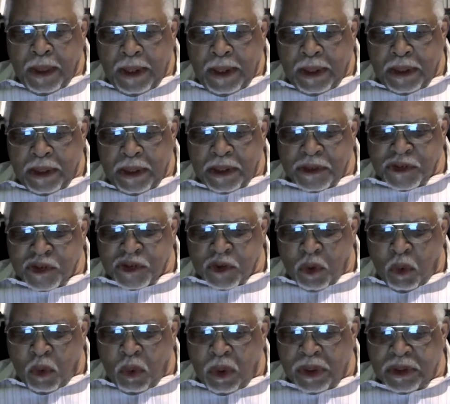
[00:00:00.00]
and
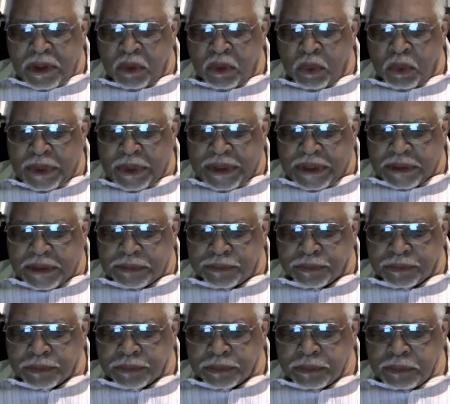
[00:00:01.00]
enjoy doing it,
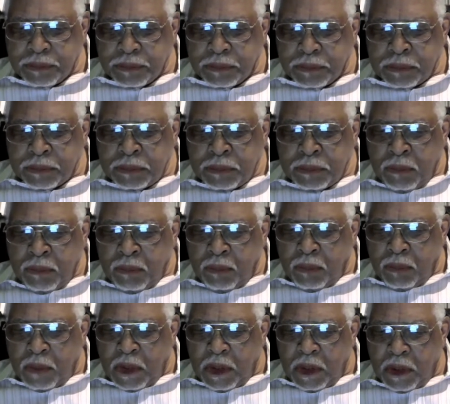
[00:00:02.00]

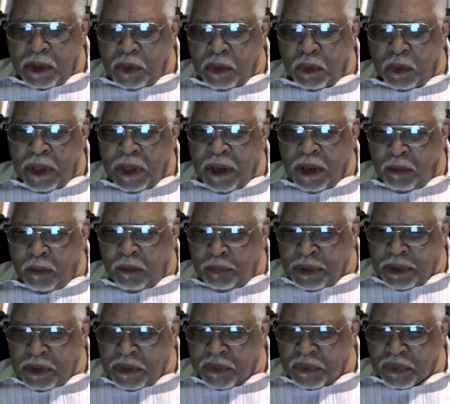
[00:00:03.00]
then you have
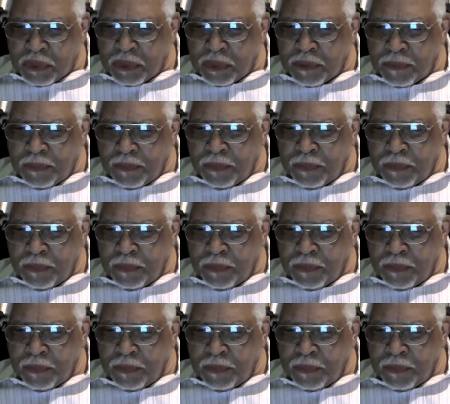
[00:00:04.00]
peace.